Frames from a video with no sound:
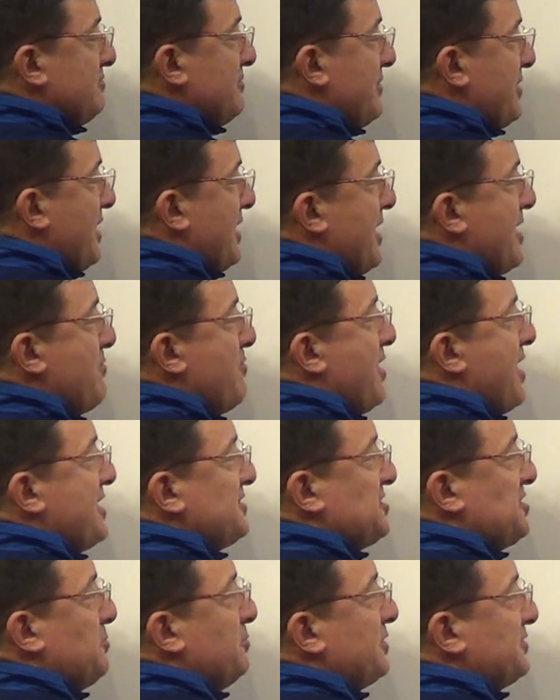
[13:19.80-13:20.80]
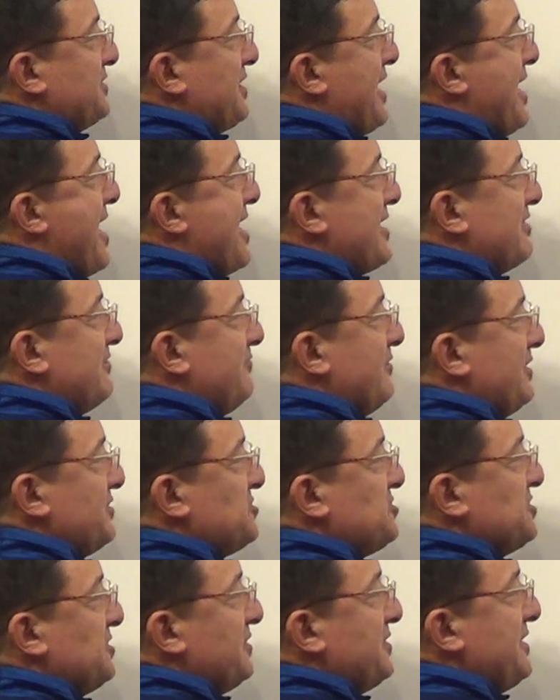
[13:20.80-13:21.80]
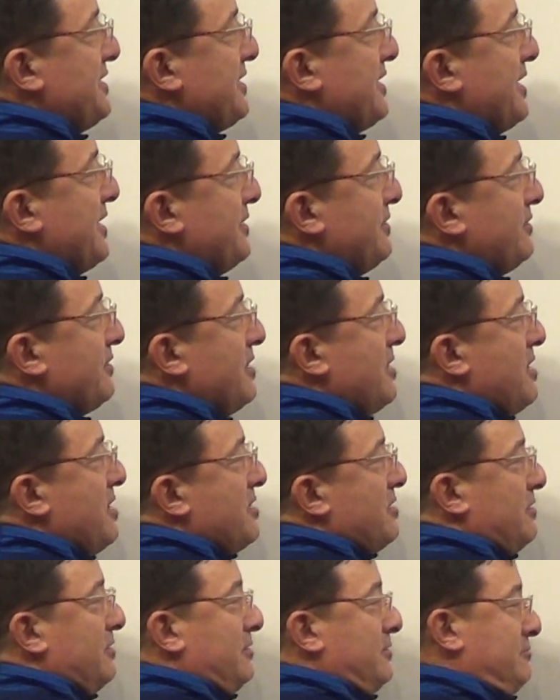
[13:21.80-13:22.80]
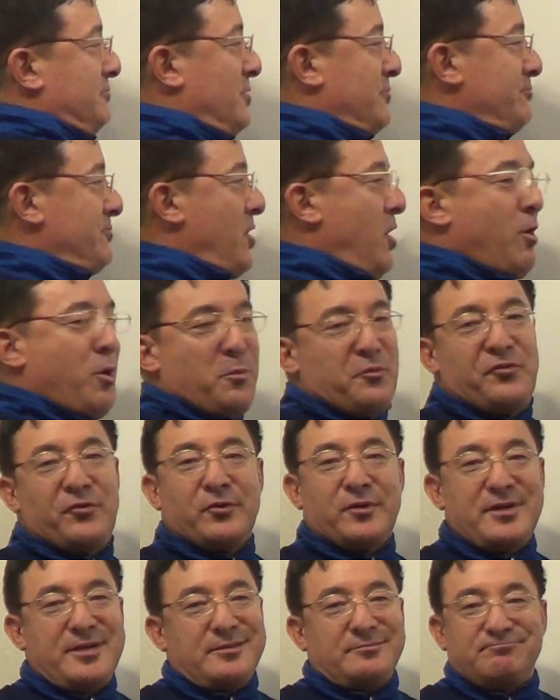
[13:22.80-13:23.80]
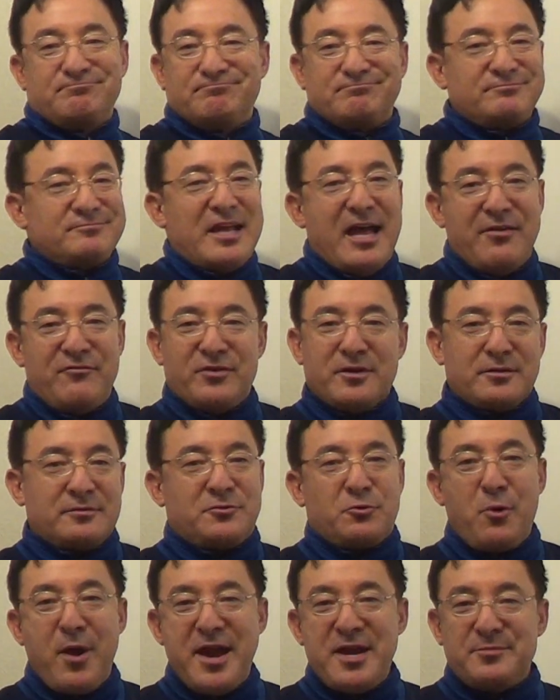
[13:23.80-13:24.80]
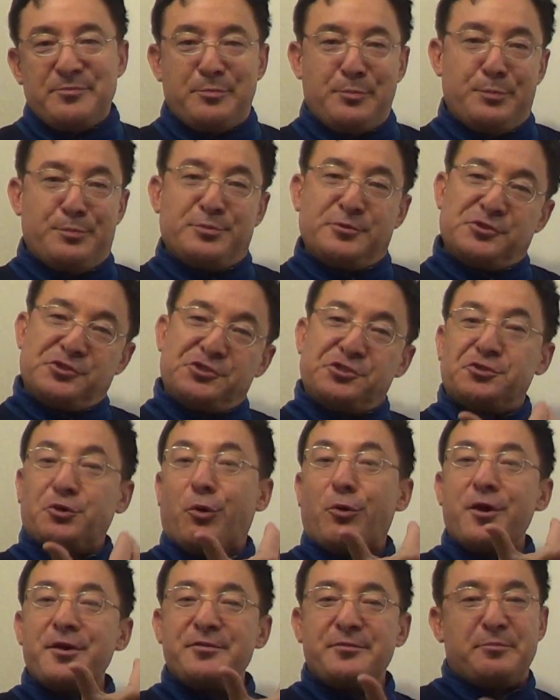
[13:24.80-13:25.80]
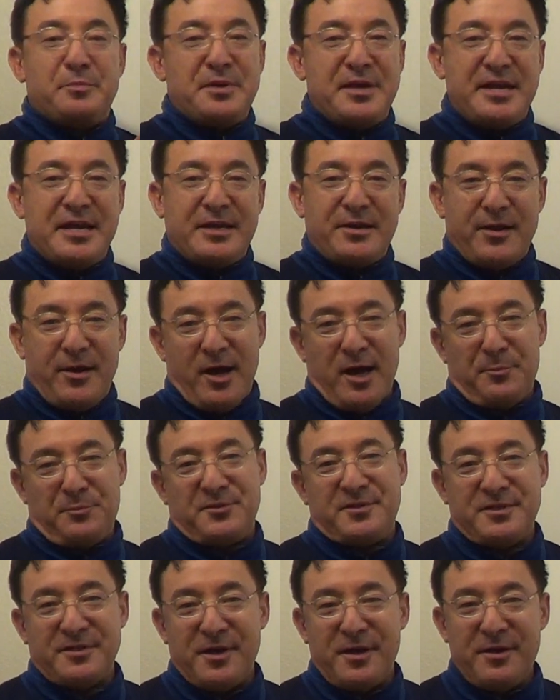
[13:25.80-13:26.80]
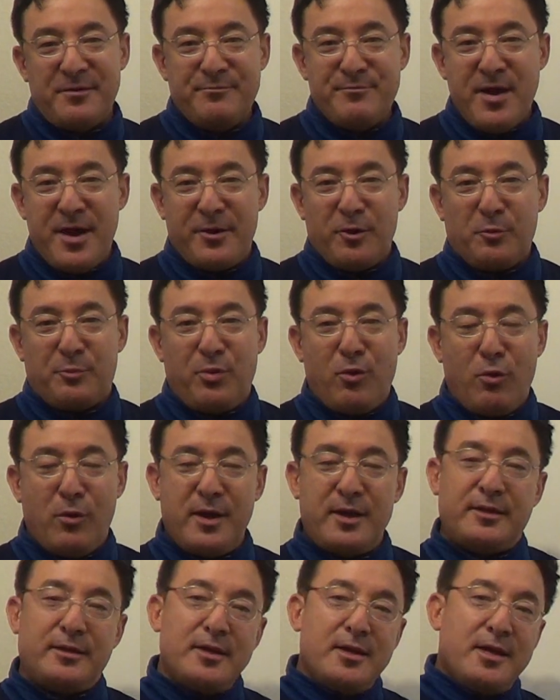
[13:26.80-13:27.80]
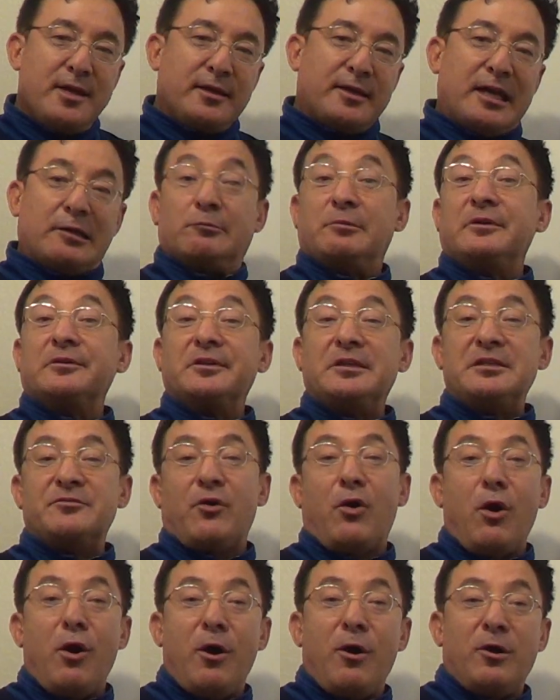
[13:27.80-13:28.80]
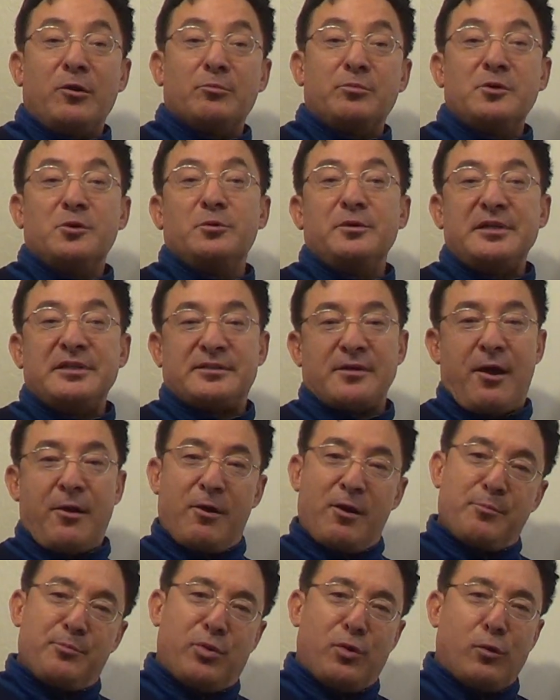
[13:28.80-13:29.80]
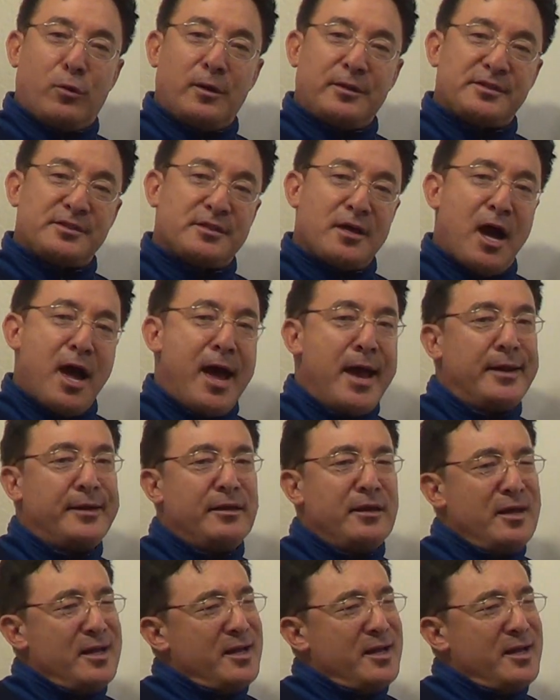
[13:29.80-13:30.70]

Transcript: Then I imagine we'll tack eventually and hopefully have a great short beat up to Meadow Point. Again, we leave all buoys on our port side.